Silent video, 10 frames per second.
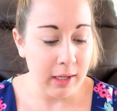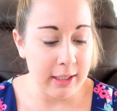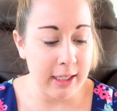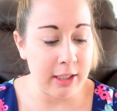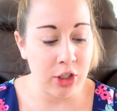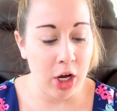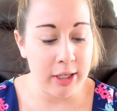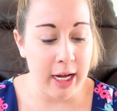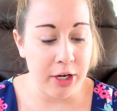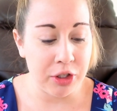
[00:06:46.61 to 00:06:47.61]
It says it's all
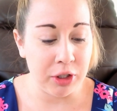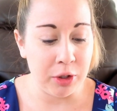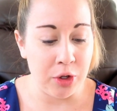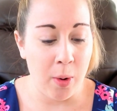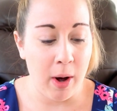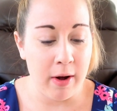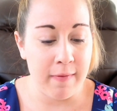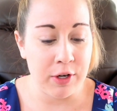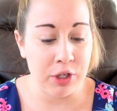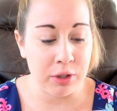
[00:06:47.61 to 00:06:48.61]
natural, no
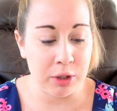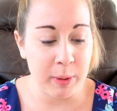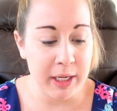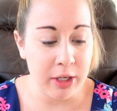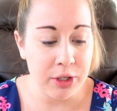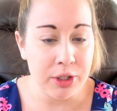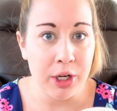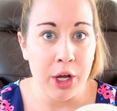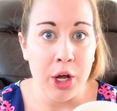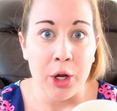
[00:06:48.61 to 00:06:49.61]
artificial sweeteners,
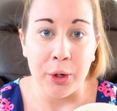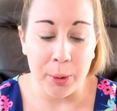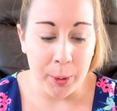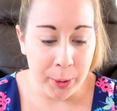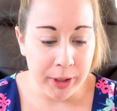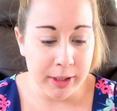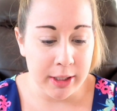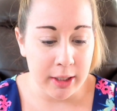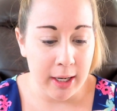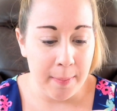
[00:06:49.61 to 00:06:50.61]
no corn
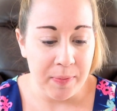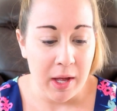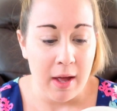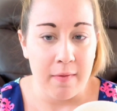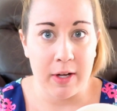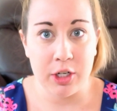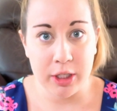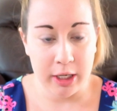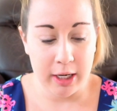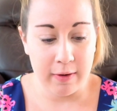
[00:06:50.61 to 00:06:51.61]
syrup,
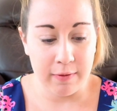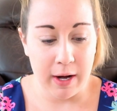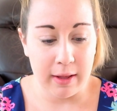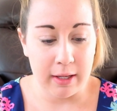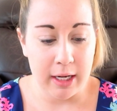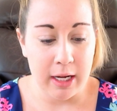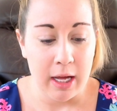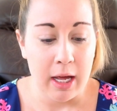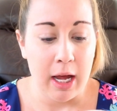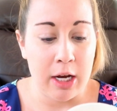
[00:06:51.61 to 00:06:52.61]
vegetarian friendly,
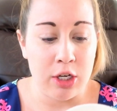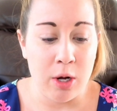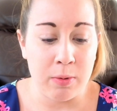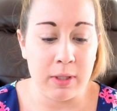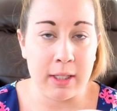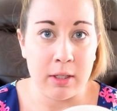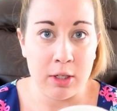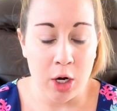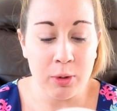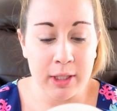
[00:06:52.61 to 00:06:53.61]
and no,
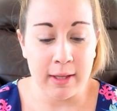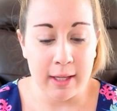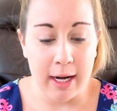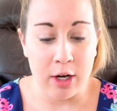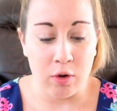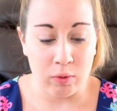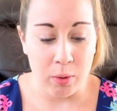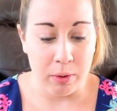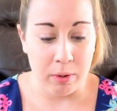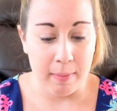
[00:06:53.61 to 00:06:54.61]
no synthetic
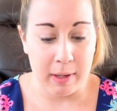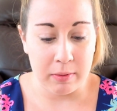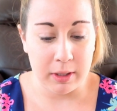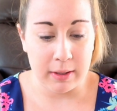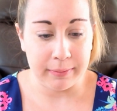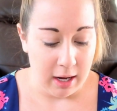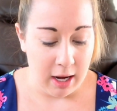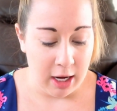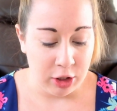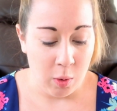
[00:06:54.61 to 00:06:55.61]
growth hormones.
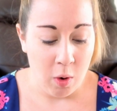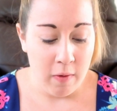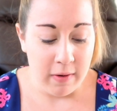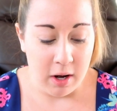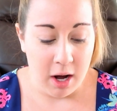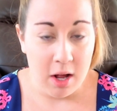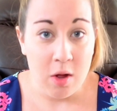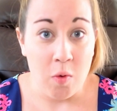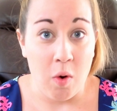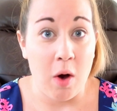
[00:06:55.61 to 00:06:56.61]
Uh, so
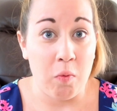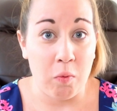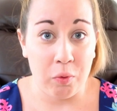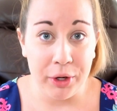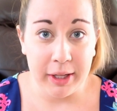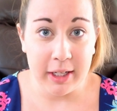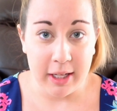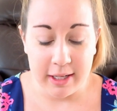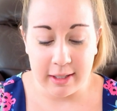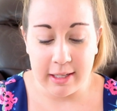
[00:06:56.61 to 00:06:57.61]
overall, really
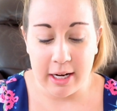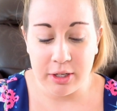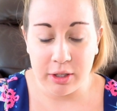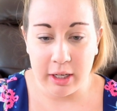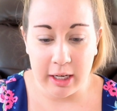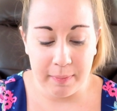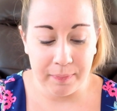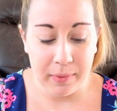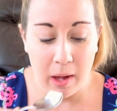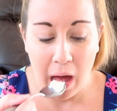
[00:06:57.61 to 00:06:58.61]
like this ice cream.
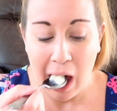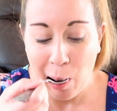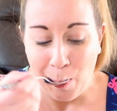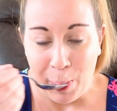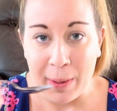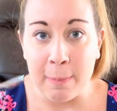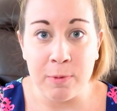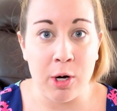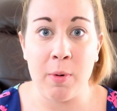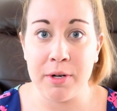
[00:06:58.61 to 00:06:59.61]

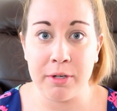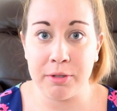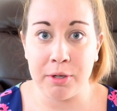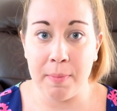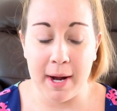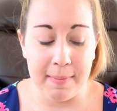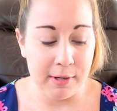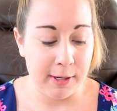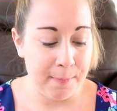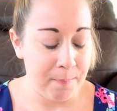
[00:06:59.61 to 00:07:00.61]
No wonder it's so
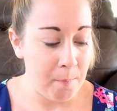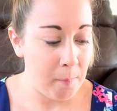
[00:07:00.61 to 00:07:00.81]
popular.